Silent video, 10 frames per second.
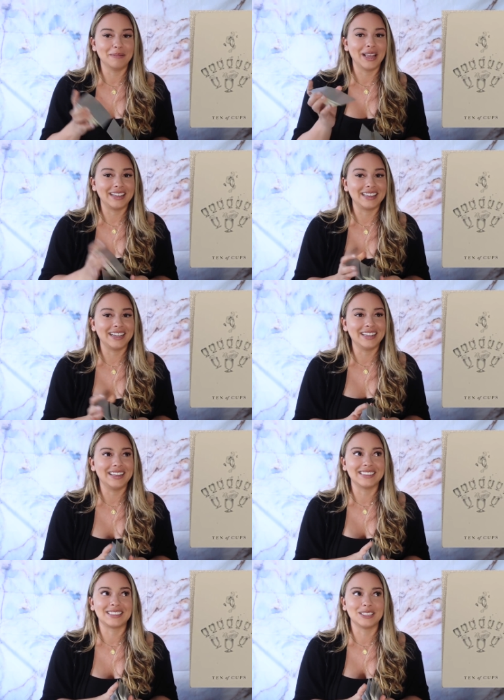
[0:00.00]
Like the,
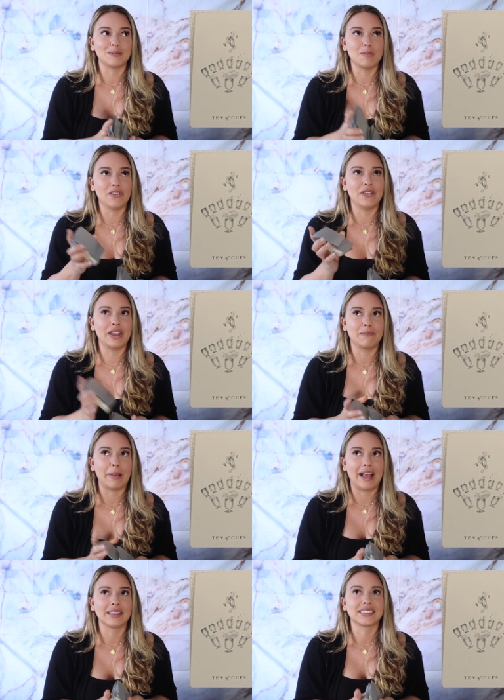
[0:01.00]
this is moving
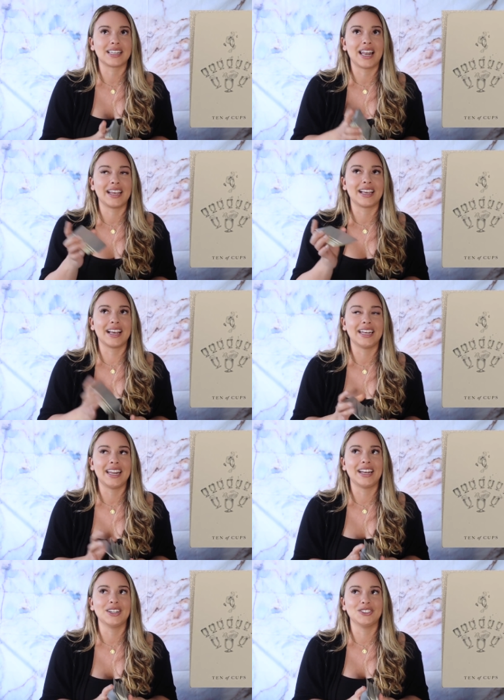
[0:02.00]
past like an
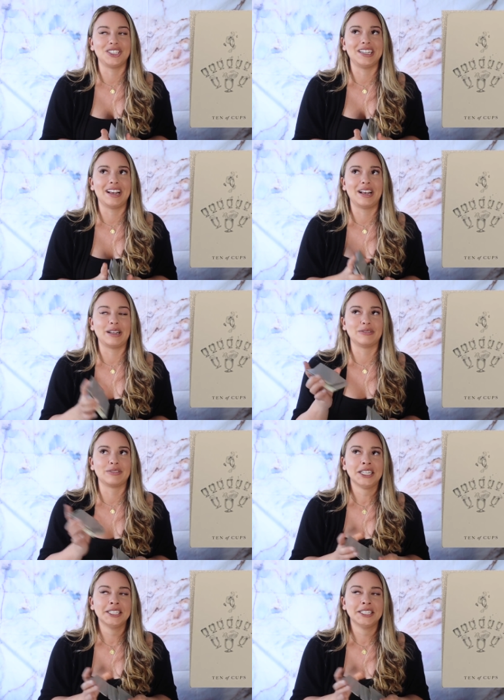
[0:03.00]
energy of,